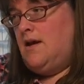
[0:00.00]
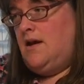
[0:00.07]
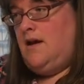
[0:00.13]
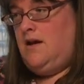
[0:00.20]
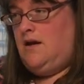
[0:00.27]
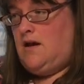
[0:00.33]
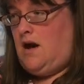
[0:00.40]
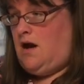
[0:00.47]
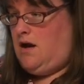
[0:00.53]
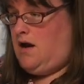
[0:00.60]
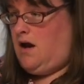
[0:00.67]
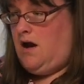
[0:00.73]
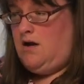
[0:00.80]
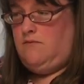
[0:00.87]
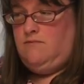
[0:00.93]
And
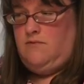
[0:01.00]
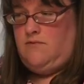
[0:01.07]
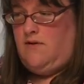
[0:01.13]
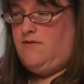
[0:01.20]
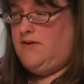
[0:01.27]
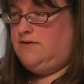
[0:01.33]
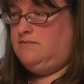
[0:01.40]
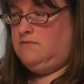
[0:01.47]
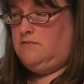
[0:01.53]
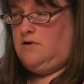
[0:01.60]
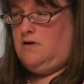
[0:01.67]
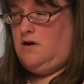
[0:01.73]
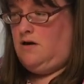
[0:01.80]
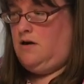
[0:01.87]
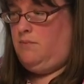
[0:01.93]
I've had
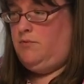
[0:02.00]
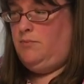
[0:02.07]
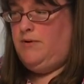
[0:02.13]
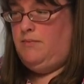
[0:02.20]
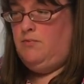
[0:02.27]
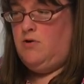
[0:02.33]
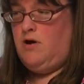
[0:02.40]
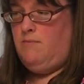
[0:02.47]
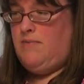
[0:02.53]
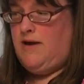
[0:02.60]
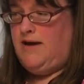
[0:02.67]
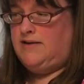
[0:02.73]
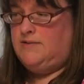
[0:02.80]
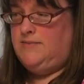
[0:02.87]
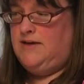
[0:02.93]
a couple of people come
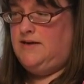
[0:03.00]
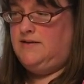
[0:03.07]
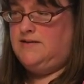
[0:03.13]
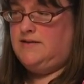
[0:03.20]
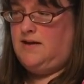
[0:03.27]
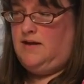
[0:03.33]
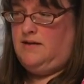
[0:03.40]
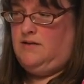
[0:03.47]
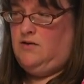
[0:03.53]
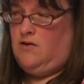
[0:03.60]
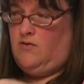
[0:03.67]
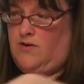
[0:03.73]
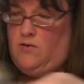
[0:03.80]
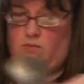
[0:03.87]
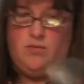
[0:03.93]
back to me and say,
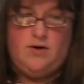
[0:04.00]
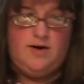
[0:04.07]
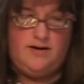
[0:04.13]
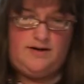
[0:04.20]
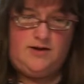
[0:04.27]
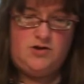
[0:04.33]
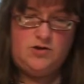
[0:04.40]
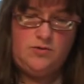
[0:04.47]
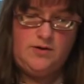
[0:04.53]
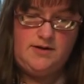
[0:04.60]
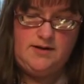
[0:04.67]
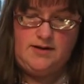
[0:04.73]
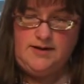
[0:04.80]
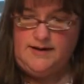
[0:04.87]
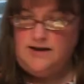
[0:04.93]
they really enjoyed
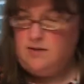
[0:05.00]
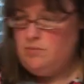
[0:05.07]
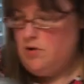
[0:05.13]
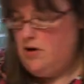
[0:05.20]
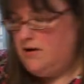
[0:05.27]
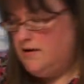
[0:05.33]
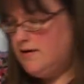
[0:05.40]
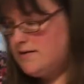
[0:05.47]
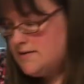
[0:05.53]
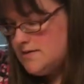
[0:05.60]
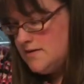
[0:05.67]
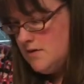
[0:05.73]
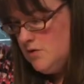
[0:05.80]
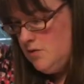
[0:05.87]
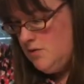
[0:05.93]
the cleaning products.
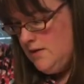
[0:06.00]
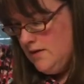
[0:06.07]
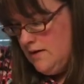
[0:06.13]
So